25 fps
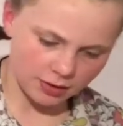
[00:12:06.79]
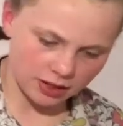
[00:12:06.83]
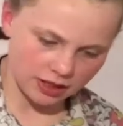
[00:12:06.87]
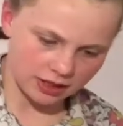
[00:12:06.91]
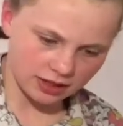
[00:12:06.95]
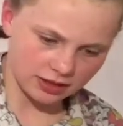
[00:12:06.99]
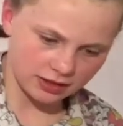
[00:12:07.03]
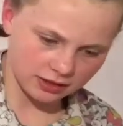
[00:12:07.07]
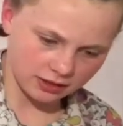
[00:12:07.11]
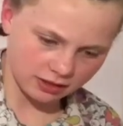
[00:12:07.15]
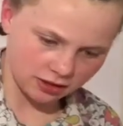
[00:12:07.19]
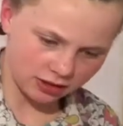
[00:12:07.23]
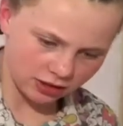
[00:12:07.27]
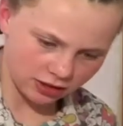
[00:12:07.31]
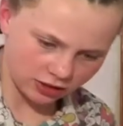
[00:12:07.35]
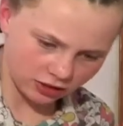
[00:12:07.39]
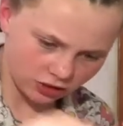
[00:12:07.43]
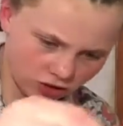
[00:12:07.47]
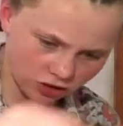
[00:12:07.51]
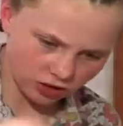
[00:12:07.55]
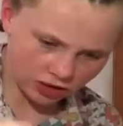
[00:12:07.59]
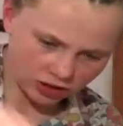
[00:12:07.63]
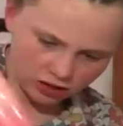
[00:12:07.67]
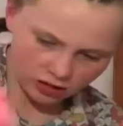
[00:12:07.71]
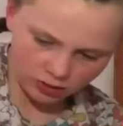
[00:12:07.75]
It's kind of
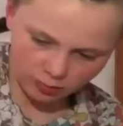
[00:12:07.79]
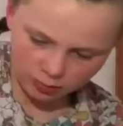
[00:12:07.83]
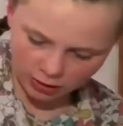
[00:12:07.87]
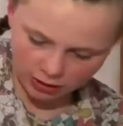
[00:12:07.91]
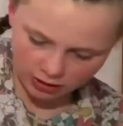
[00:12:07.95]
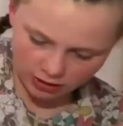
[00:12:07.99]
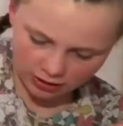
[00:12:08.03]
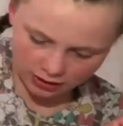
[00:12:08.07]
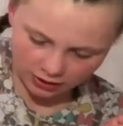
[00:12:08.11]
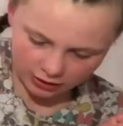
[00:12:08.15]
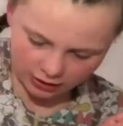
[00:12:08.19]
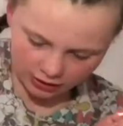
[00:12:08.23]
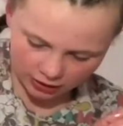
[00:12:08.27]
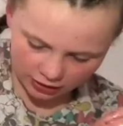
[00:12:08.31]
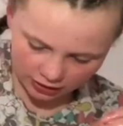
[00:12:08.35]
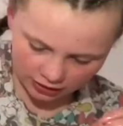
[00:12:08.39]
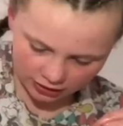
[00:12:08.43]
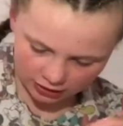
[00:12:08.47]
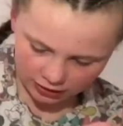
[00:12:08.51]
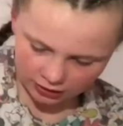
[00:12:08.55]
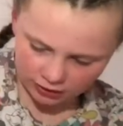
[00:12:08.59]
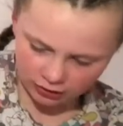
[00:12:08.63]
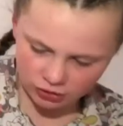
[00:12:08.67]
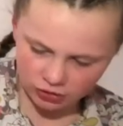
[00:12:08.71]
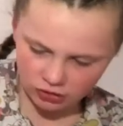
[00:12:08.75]
shedding a bit of glitter,
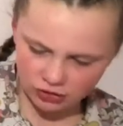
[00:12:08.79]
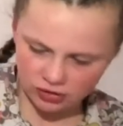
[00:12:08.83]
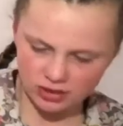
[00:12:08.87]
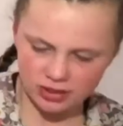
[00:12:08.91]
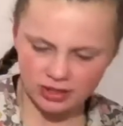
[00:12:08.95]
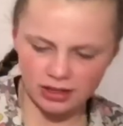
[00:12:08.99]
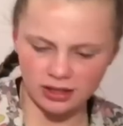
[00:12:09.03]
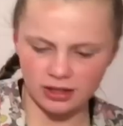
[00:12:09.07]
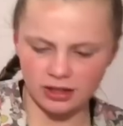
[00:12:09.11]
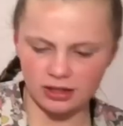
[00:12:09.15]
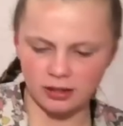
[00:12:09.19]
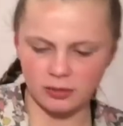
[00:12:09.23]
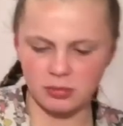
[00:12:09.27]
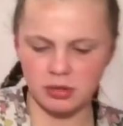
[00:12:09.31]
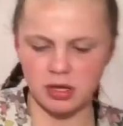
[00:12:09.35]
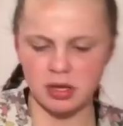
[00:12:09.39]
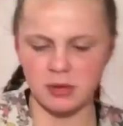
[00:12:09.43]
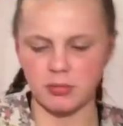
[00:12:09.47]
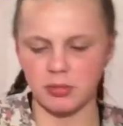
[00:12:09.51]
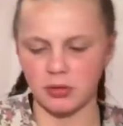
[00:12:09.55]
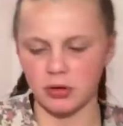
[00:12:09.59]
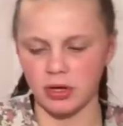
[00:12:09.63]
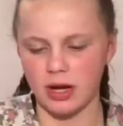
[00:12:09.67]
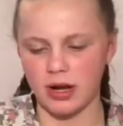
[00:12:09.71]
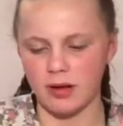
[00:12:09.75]
just a little
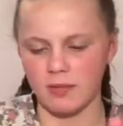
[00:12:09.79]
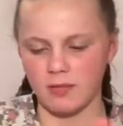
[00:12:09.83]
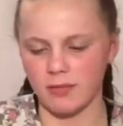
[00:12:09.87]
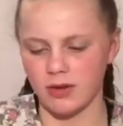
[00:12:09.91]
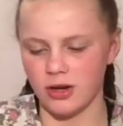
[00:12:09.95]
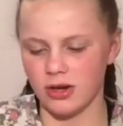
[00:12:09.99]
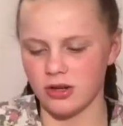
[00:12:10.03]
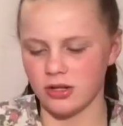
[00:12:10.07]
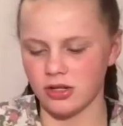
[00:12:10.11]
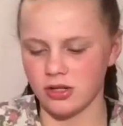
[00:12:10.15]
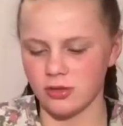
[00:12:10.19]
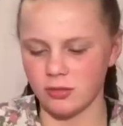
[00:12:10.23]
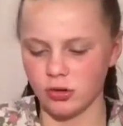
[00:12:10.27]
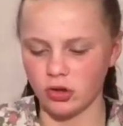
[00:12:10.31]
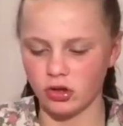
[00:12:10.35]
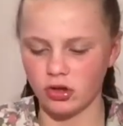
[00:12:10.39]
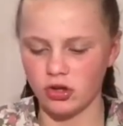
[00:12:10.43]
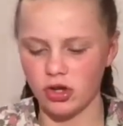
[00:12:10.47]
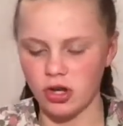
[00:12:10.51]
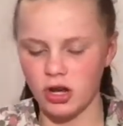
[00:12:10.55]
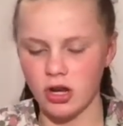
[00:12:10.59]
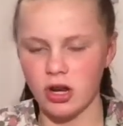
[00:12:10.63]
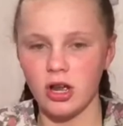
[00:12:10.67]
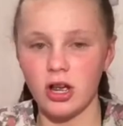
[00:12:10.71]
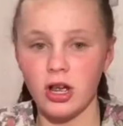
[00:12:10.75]
bit, but not too much.